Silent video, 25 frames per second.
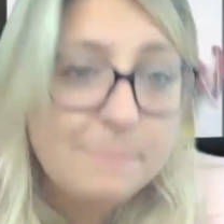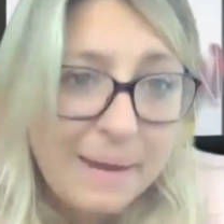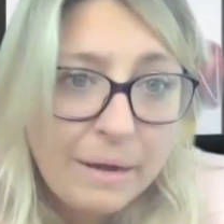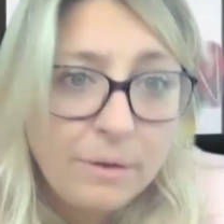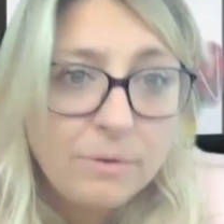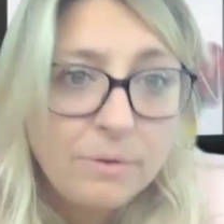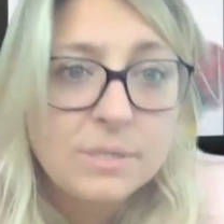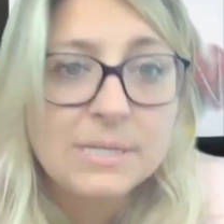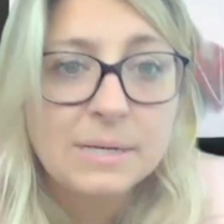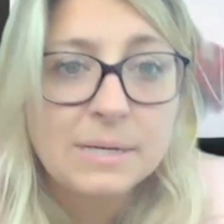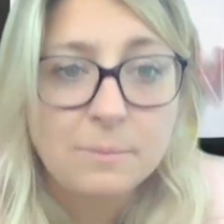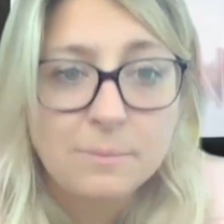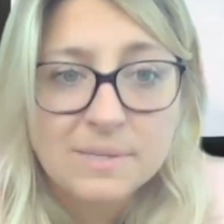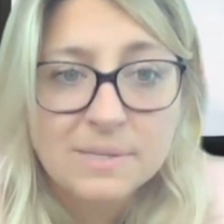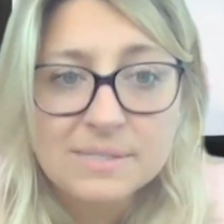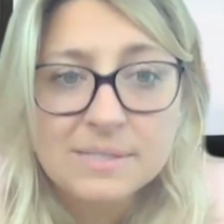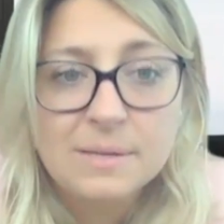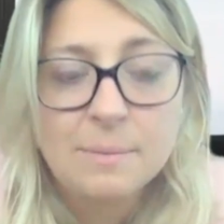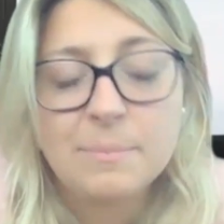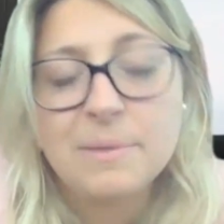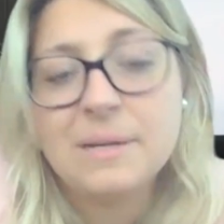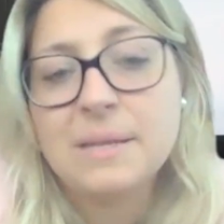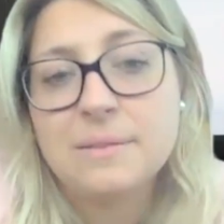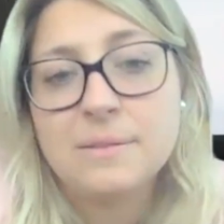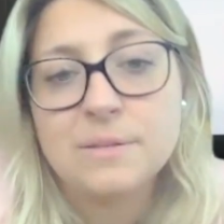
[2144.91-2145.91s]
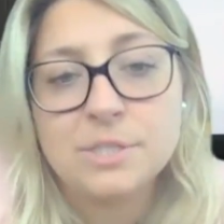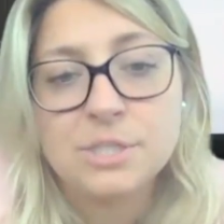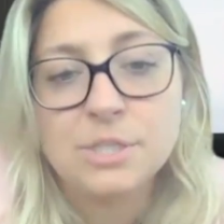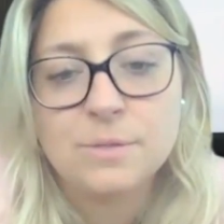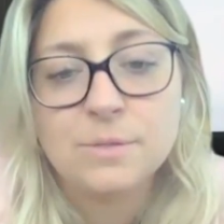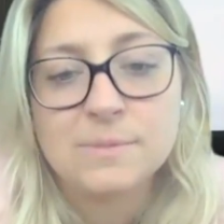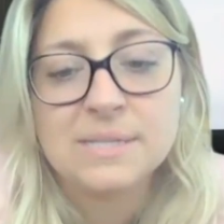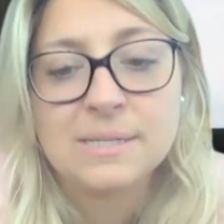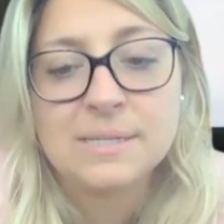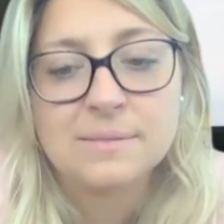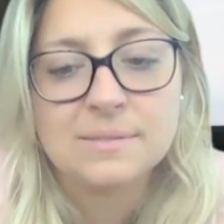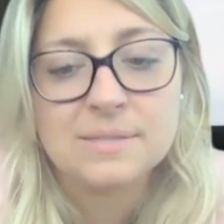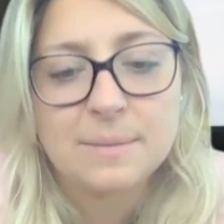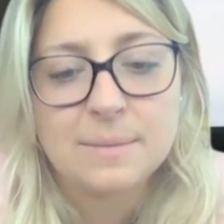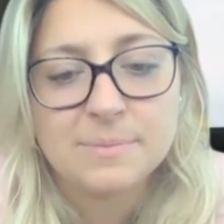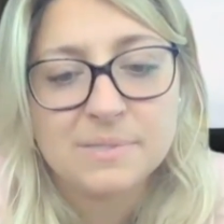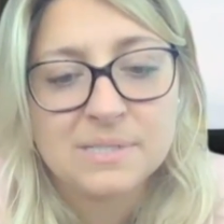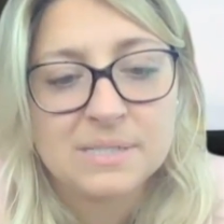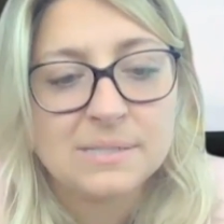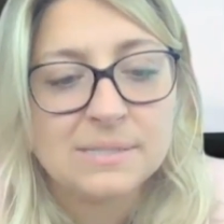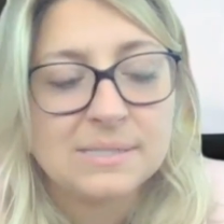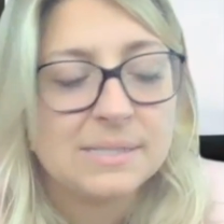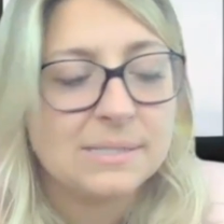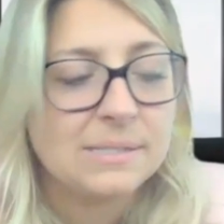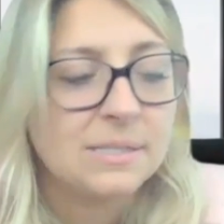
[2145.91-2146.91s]
parenting with somebody that's using
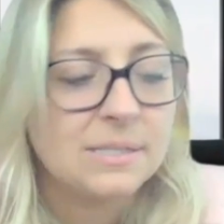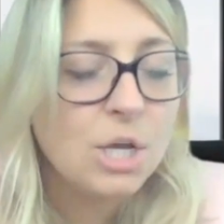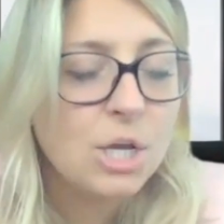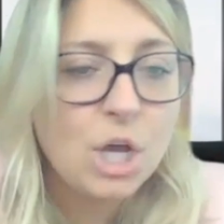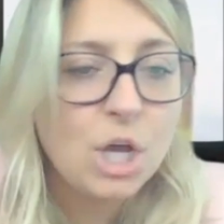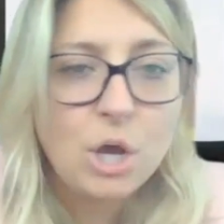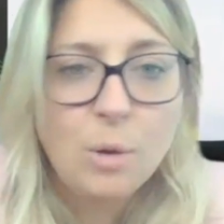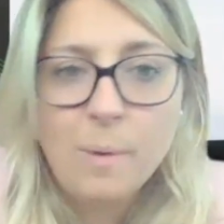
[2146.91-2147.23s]
substances,